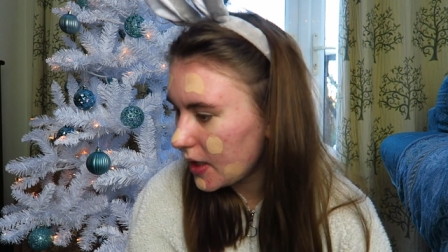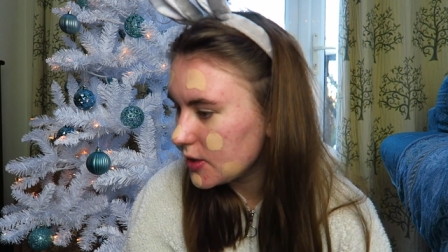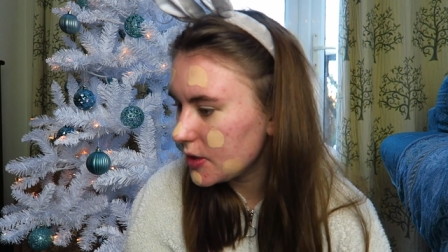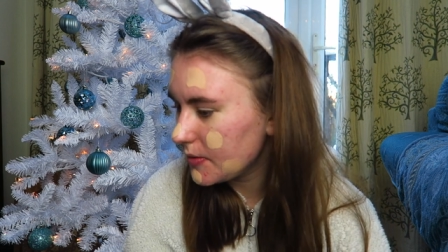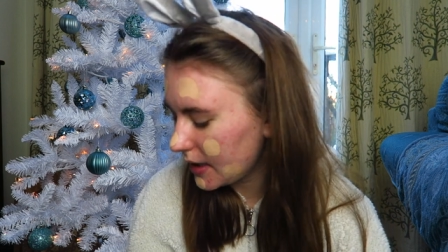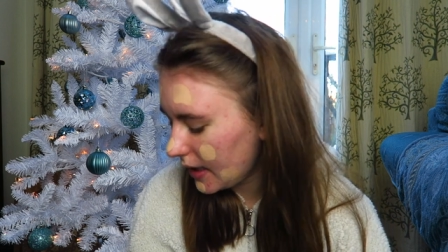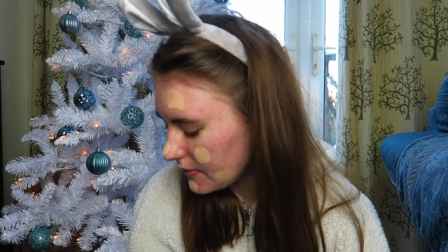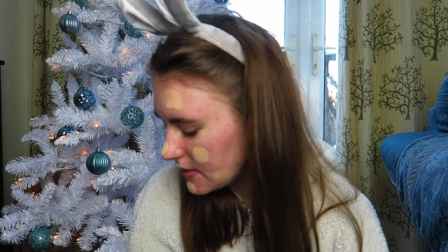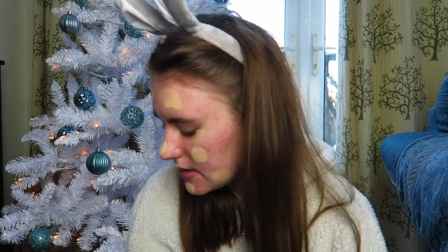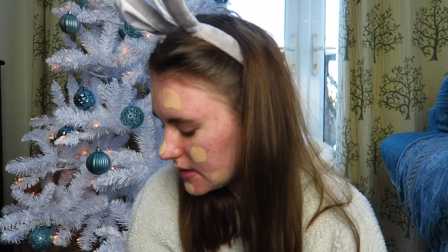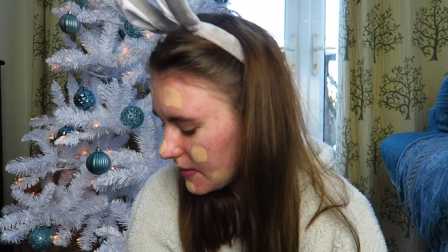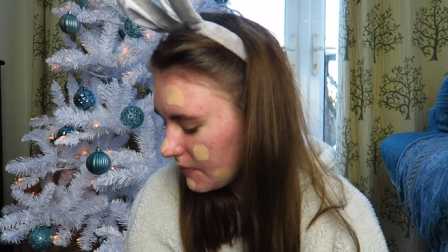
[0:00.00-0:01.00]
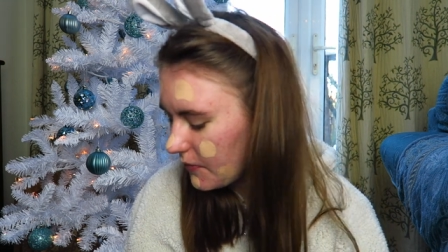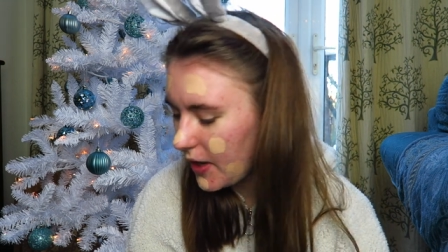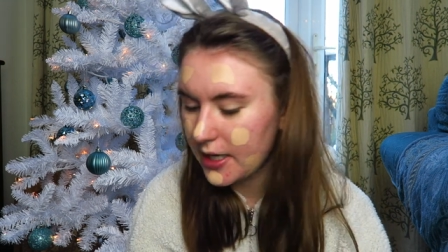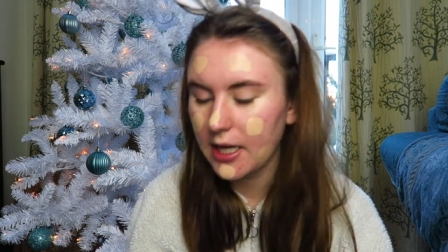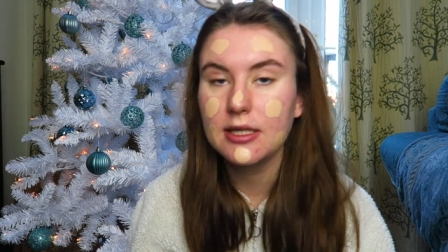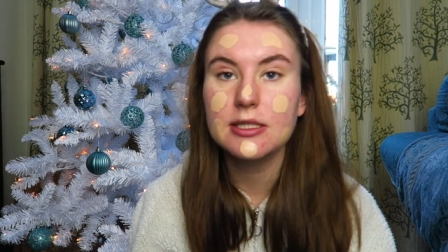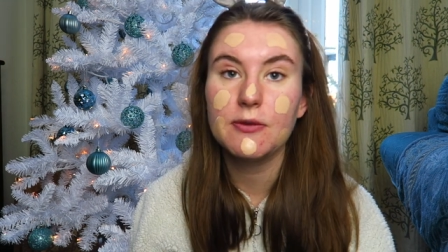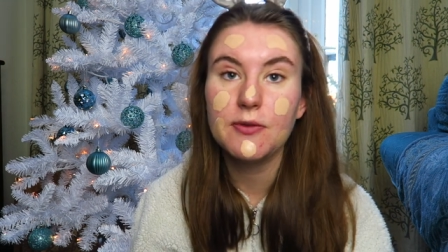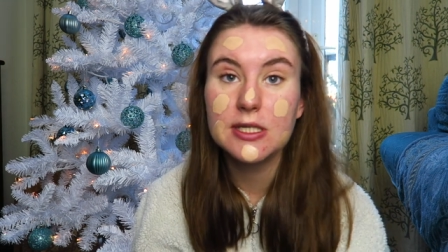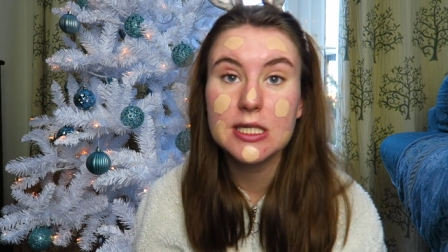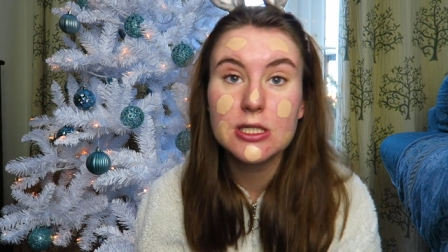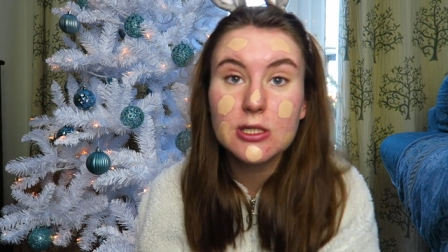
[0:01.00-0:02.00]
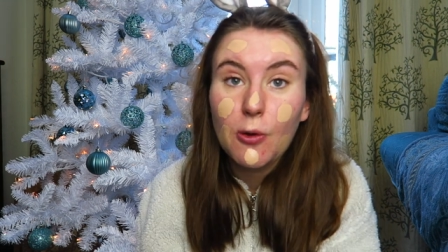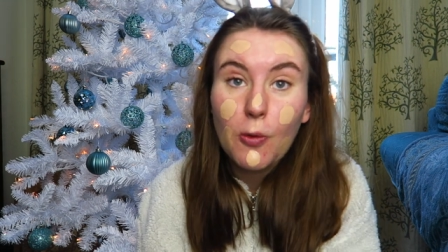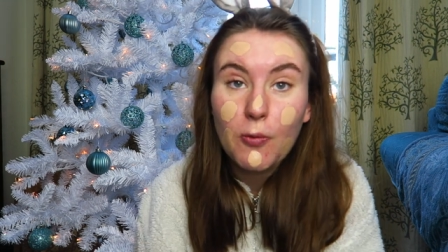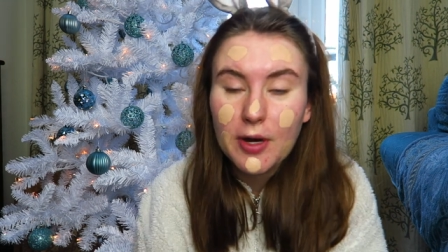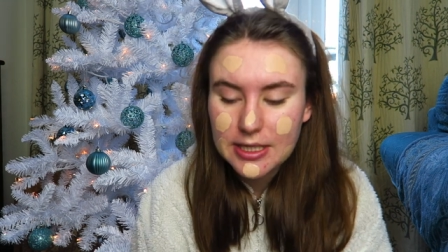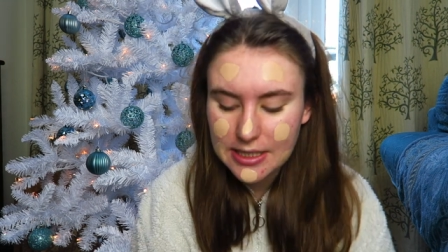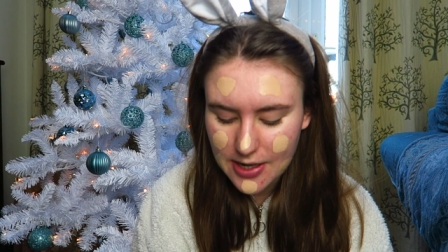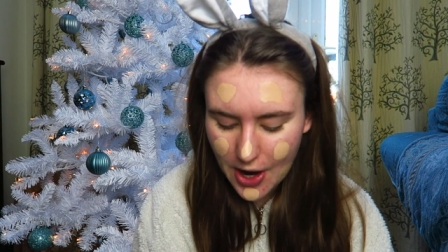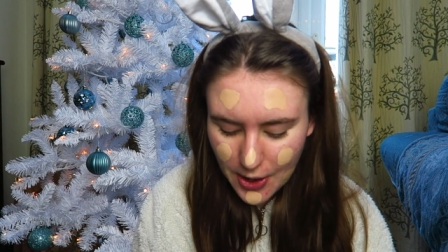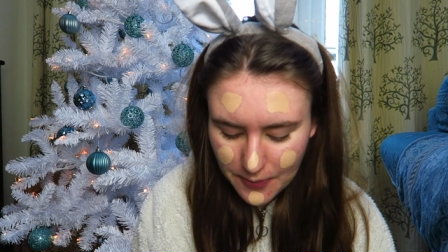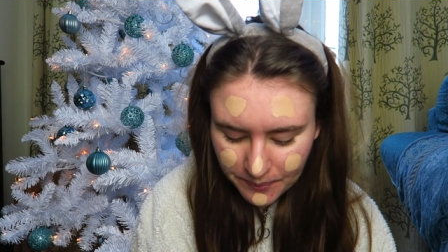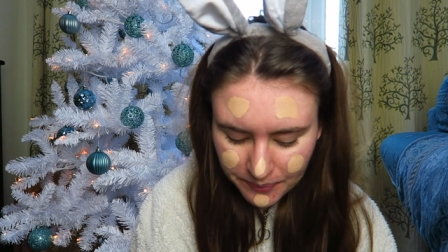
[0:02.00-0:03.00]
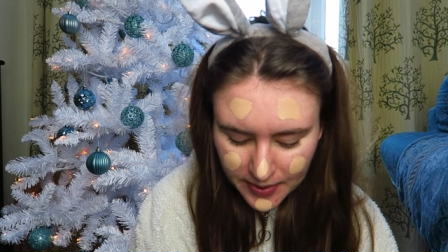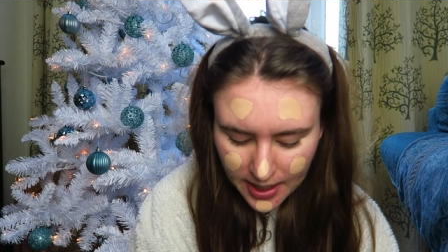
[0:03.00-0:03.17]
I do accountancy and finance, if you didn't already know.